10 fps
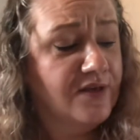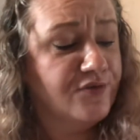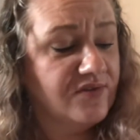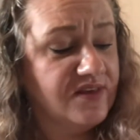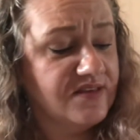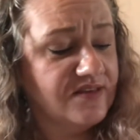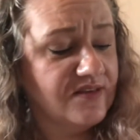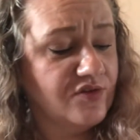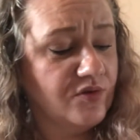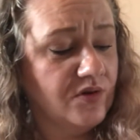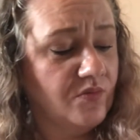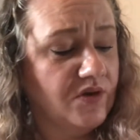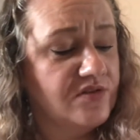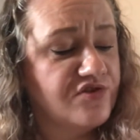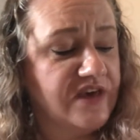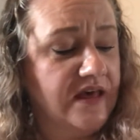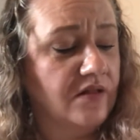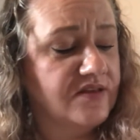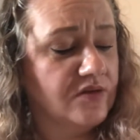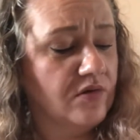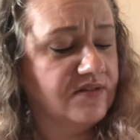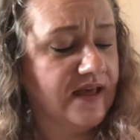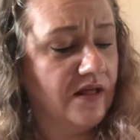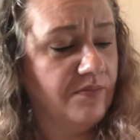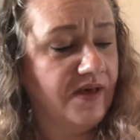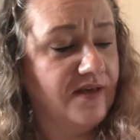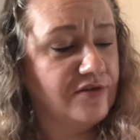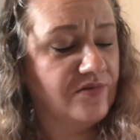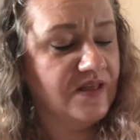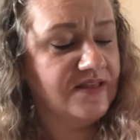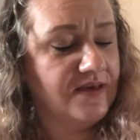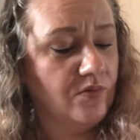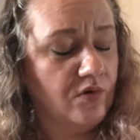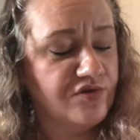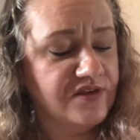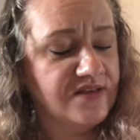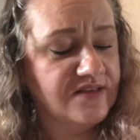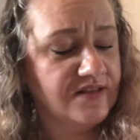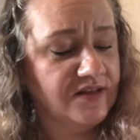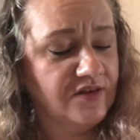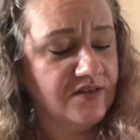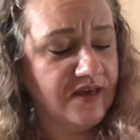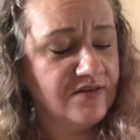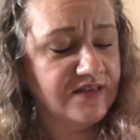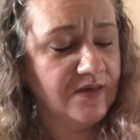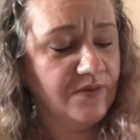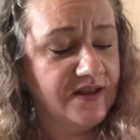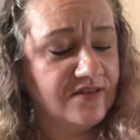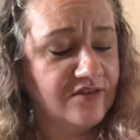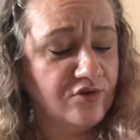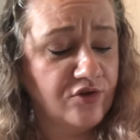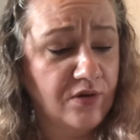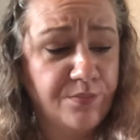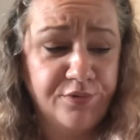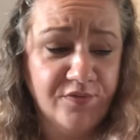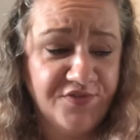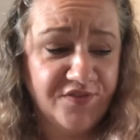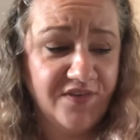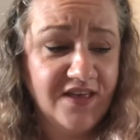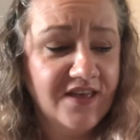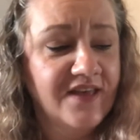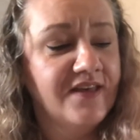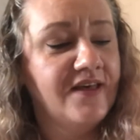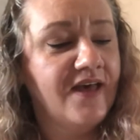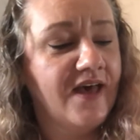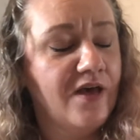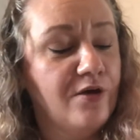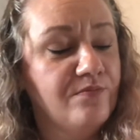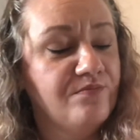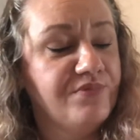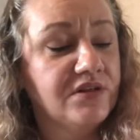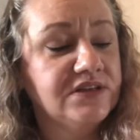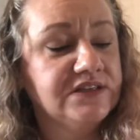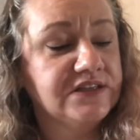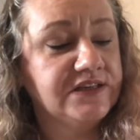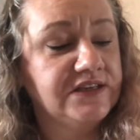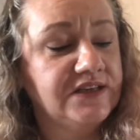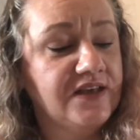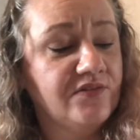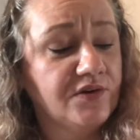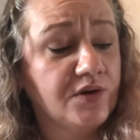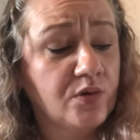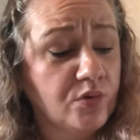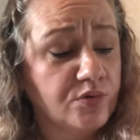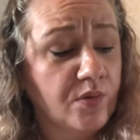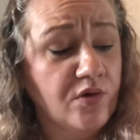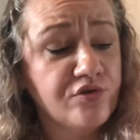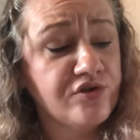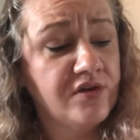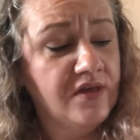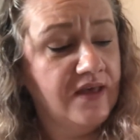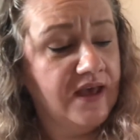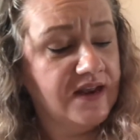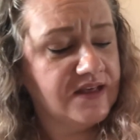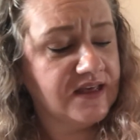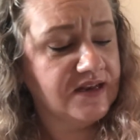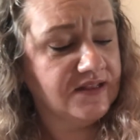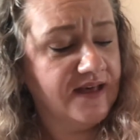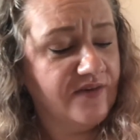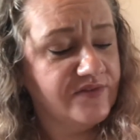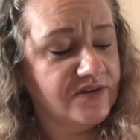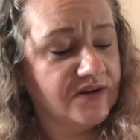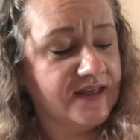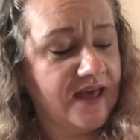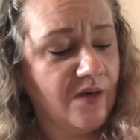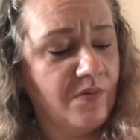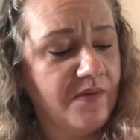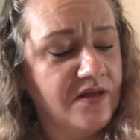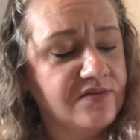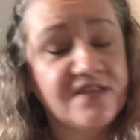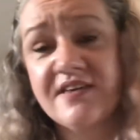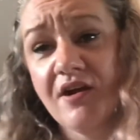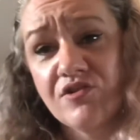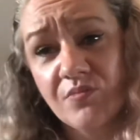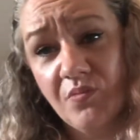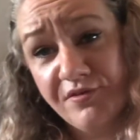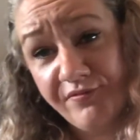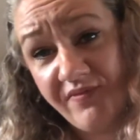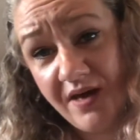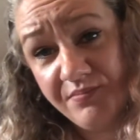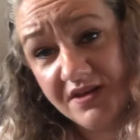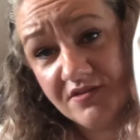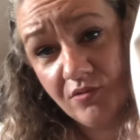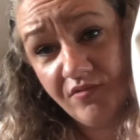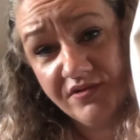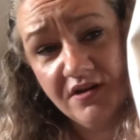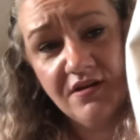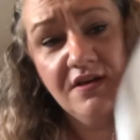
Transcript: So this is a two-in-one gel. It's called Alma, 28 washes, and the Good Housekeeping Institute approves of it. Brilliant clean, even on a cold wash. And a kind of lavender and chamomile detergent with fabric softener.